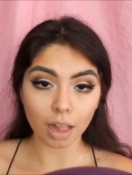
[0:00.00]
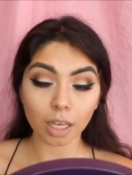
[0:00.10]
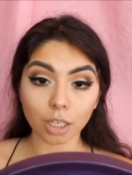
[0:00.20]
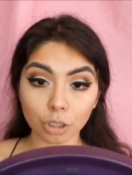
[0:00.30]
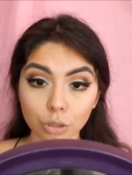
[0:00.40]

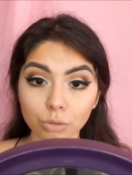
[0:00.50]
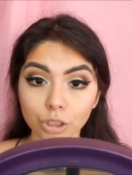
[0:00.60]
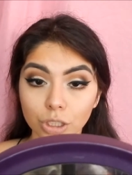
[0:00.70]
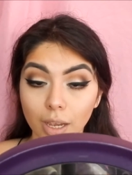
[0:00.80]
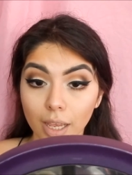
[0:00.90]
like a nude
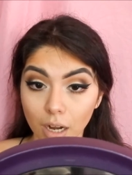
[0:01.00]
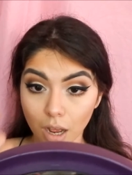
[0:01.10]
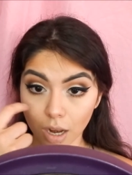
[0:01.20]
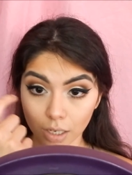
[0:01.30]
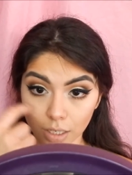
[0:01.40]
shade
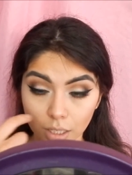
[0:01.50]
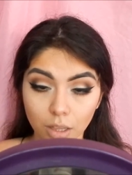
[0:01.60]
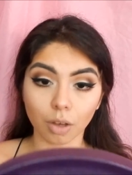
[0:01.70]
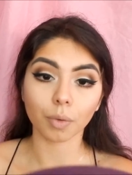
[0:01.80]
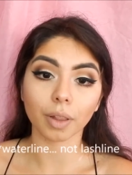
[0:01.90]
on the
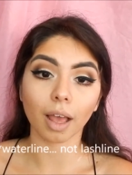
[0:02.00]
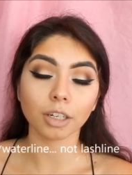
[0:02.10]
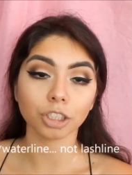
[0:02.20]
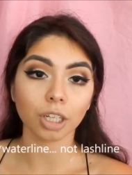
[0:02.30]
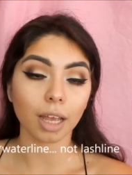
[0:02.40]
lower
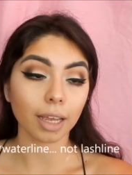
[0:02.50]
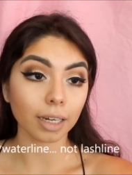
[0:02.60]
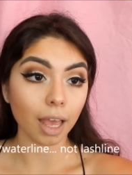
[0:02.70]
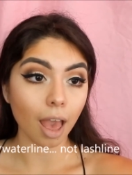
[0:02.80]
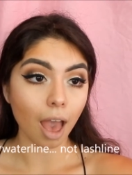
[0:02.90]
lash
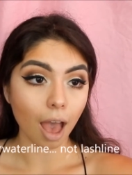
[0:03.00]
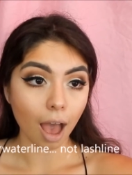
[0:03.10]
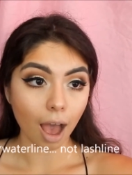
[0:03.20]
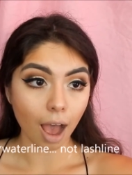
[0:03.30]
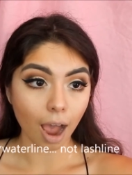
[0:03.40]
line.
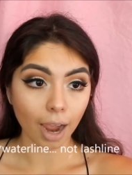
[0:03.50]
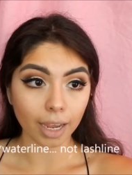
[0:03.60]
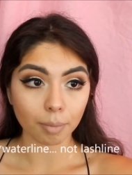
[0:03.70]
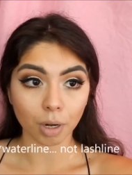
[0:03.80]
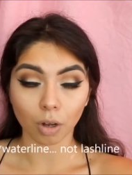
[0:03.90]
I
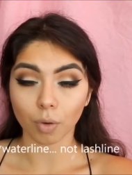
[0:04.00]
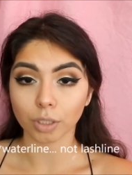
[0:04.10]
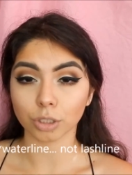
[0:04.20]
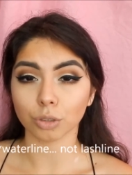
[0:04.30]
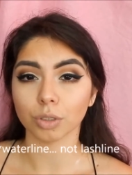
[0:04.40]
am not
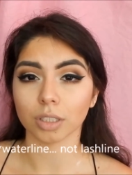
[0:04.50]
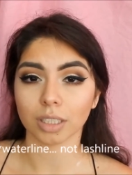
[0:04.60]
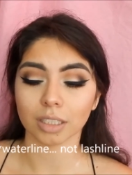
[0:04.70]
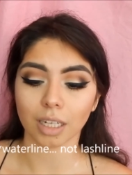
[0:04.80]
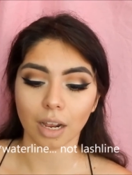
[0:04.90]
going to just
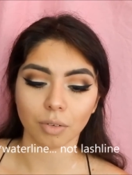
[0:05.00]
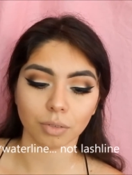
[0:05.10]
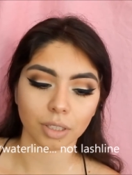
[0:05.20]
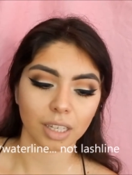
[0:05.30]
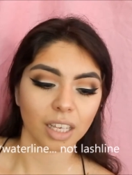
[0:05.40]
because I
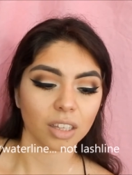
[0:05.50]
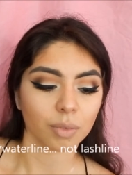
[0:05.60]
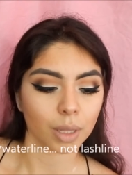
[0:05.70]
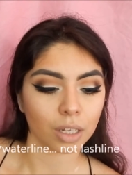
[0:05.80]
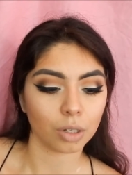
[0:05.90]
don't really like the
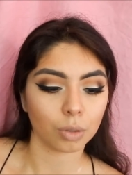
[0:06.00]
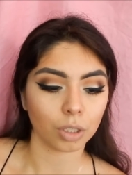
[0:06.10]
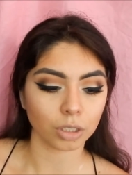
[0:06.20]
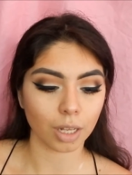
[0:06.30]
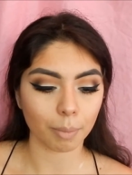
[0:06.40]
way the nude
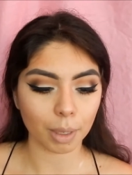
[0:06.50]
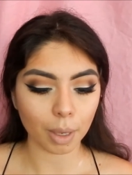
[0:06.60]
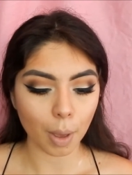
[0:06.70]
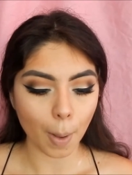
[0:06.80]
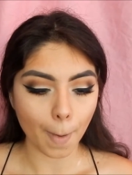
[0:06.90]
looks on
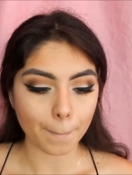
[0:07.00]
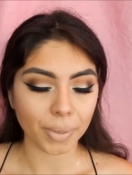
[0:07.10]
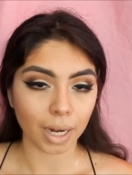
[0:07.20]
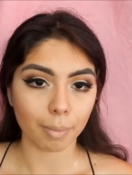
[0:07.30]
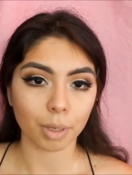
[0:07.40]
me.
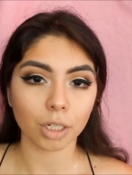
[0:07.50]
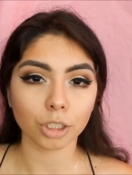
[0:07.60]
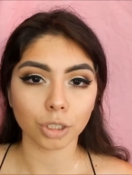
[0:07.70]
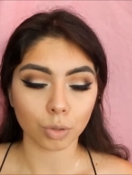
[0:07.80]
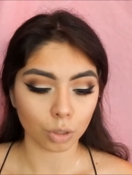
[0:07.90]
But I am going
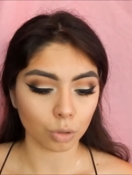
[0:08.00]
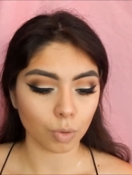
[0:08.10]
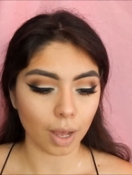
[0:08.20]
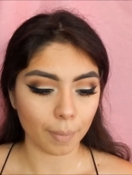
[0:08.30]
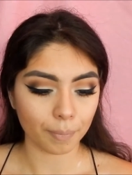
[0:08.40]
to show
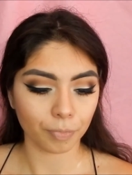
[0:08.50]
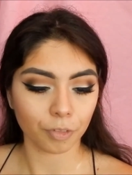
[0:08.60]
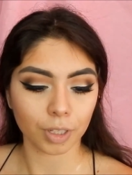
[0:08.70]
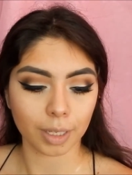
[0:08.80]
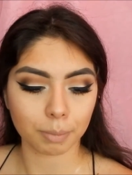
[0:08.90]
you,
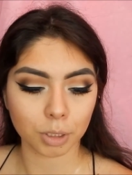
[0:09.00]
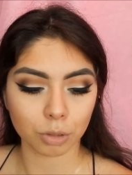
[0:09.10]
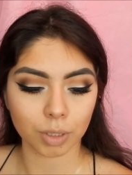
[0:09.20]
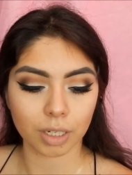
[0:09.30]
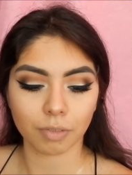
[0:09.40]
for lips,
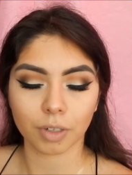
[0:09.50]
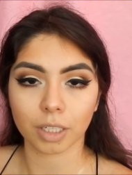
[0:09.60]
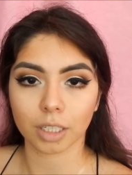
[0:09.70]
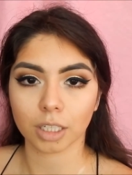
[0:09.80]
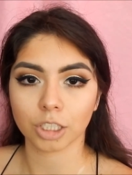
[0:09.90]
3
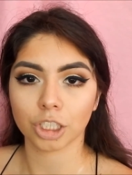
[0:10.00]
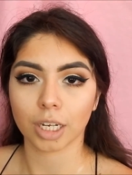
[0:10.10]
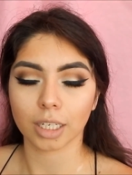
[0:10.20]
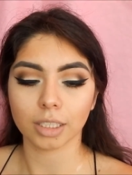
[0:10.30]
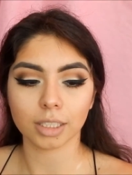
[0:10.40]
different
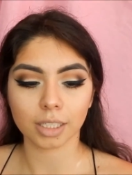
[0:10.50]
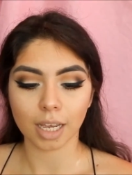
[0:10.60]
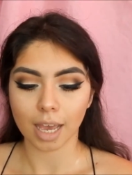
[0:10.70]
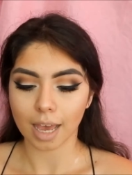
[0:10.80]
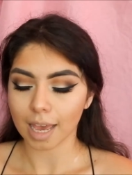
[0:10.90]
shades.
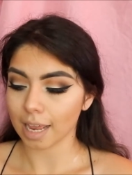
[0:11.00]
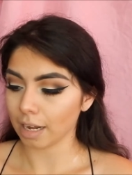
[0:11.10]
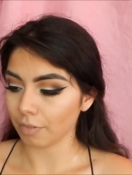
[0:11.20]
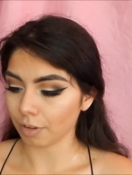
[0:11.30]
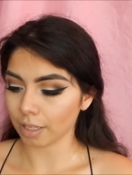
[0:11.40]

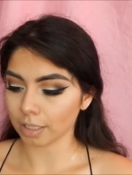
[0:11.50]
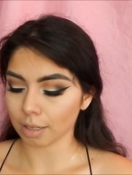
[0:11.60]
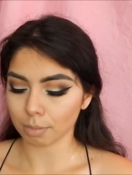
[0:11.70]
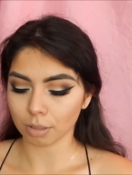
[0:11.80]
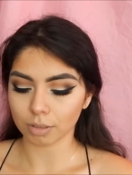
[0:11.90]
And for this,
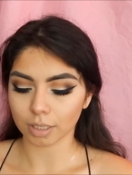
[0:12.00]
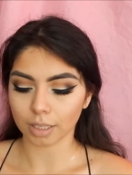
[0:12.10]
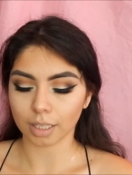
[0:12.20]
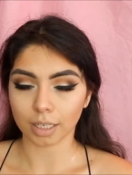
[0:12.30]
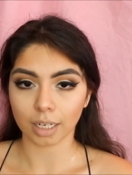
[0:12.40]
I'll be
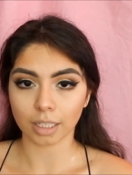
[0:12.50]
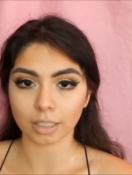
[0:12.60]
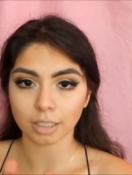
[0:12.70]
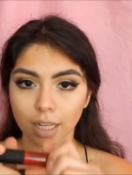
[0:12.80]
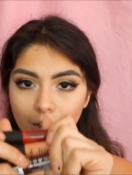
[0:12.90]
using the
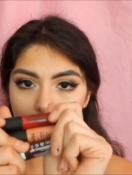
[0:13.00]
NYX